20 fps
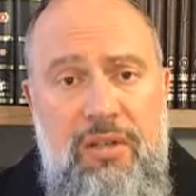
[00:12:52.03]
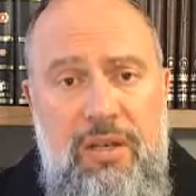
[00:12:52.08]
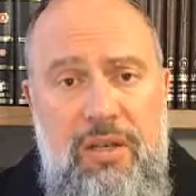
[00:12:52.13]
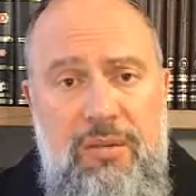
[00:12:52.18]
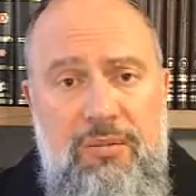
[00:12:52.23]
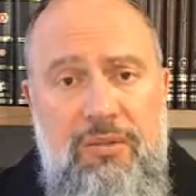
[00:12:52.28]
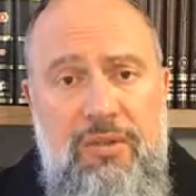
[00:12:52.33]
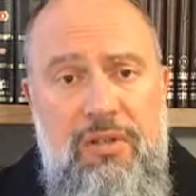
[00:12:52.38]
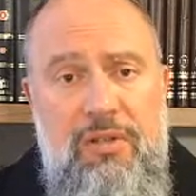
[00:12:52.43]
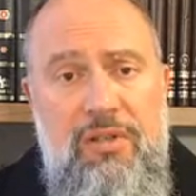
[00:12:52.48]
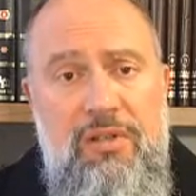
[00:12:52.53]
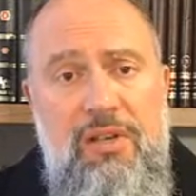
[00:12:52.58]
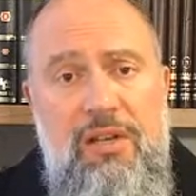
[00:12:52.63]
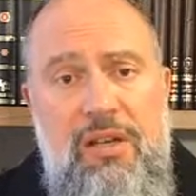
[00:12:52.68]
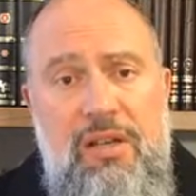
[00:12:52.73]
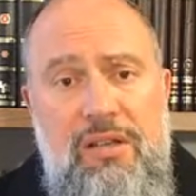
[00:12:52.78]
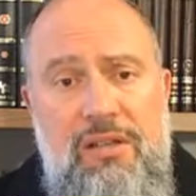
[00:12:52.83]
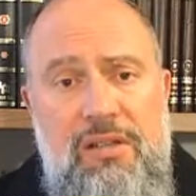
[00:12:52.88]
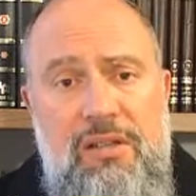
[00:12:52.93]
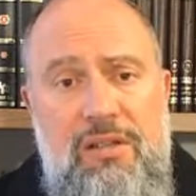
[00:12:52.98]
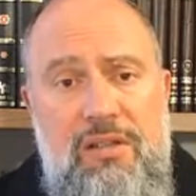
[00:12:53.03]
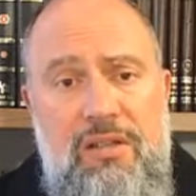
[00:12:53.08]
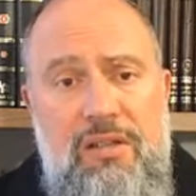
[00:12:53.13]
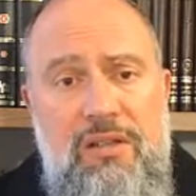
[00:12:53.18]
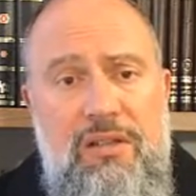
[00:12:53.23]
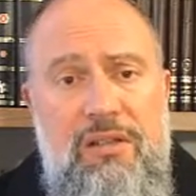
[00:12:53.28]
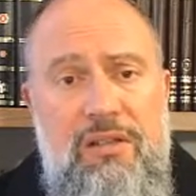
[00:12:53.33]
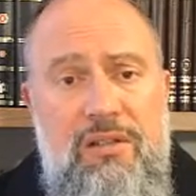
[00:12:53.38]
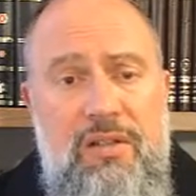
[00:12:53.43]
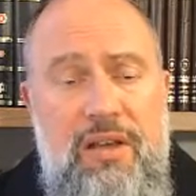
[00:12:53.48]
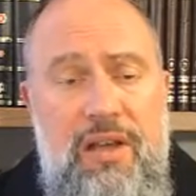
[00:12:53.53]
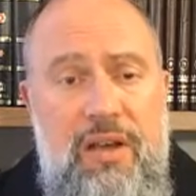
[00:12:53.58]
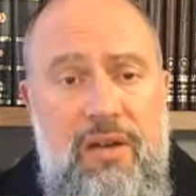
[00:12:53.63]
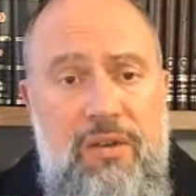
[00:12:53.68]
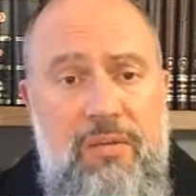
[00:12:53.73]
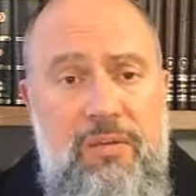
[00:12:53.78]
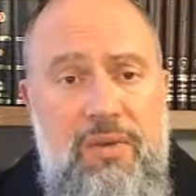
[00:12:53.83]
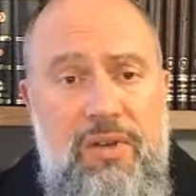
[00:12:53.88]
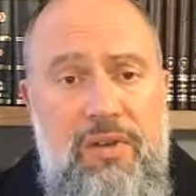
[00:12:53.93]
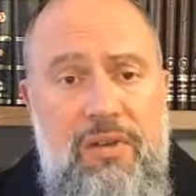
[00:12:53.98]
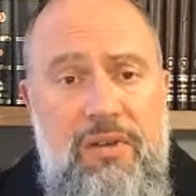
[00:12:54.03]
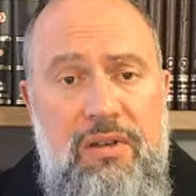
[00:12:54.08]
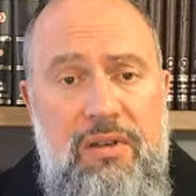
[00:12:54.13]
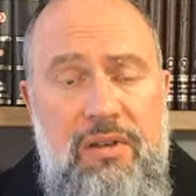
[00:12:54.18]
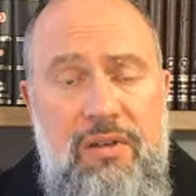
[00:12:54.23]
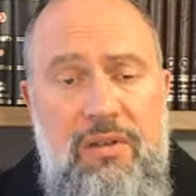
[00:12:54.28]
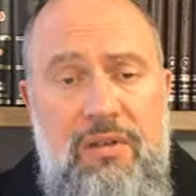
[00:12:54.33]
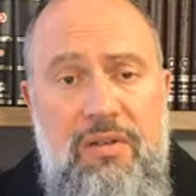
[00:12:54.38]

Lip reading: Rimel, as in the Arabic,